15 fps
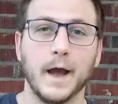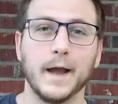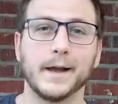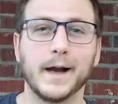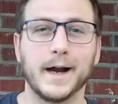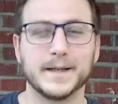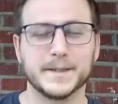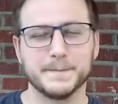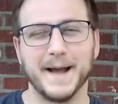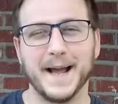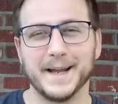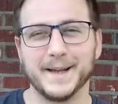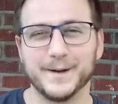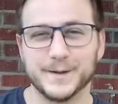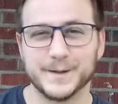Hey guys,
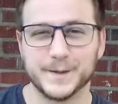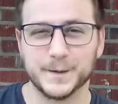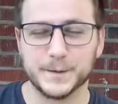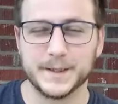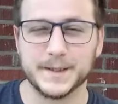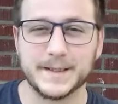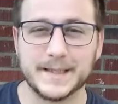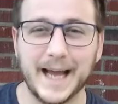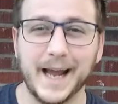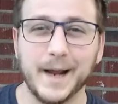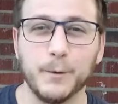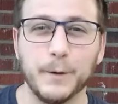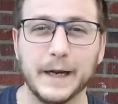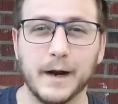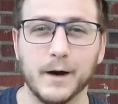Matt here. So
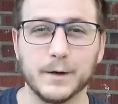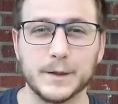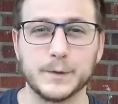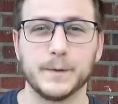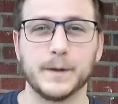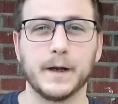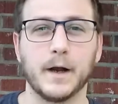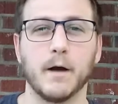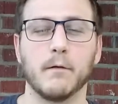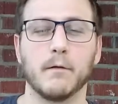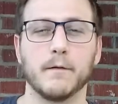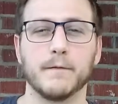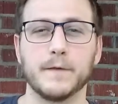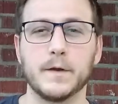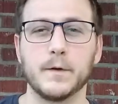today we are doing a
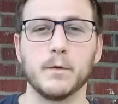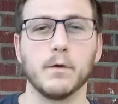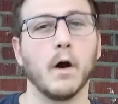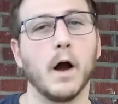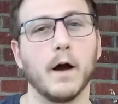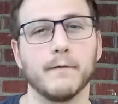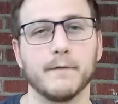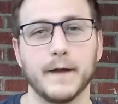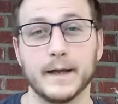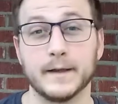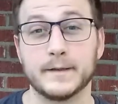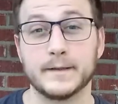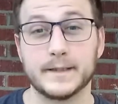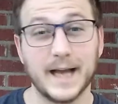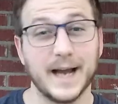review of a
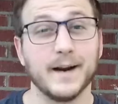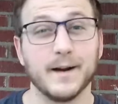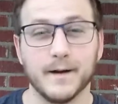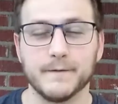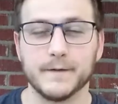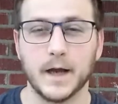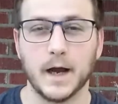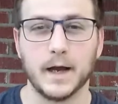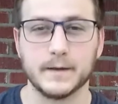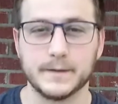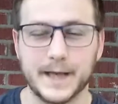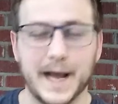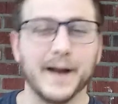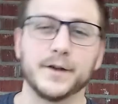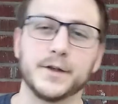set of
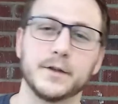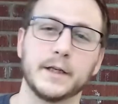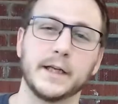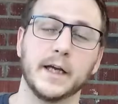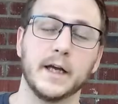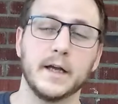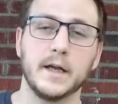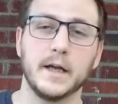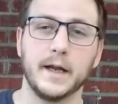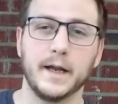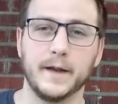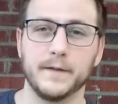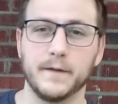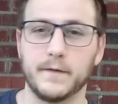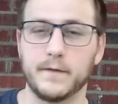knives actually
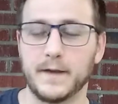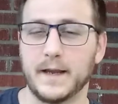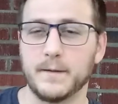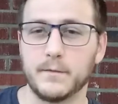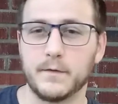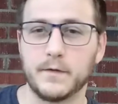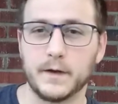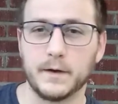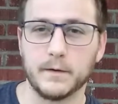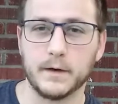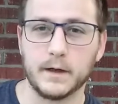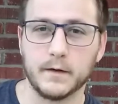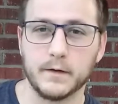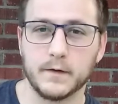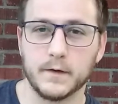in the same
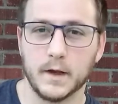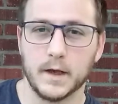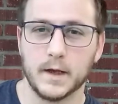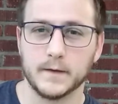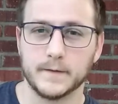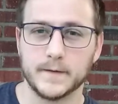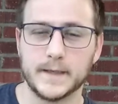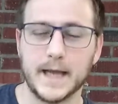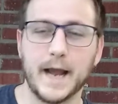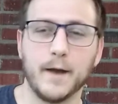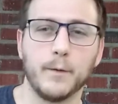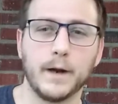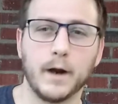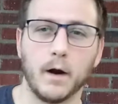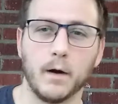series. Today
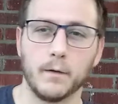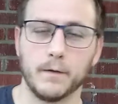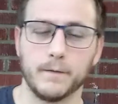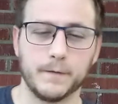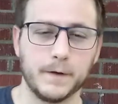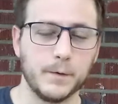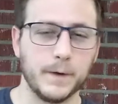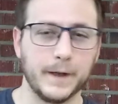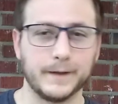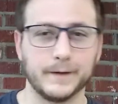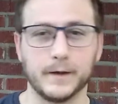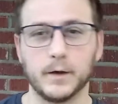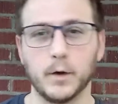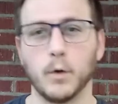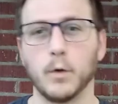we are reviewing
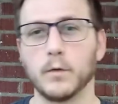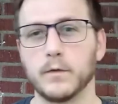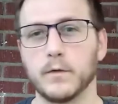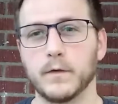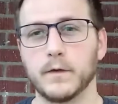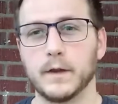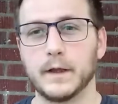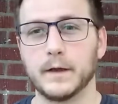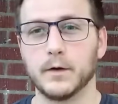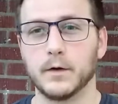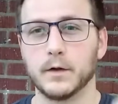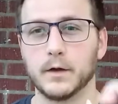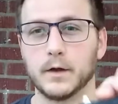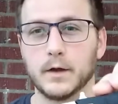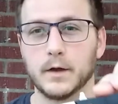the Cold
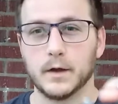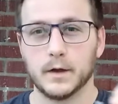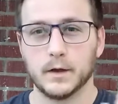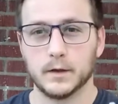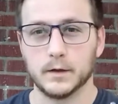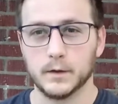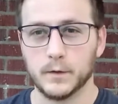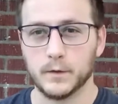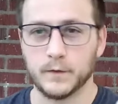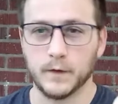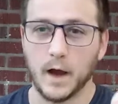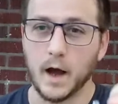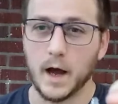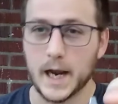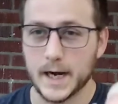Steel
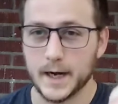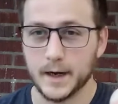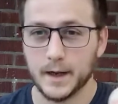Luzon.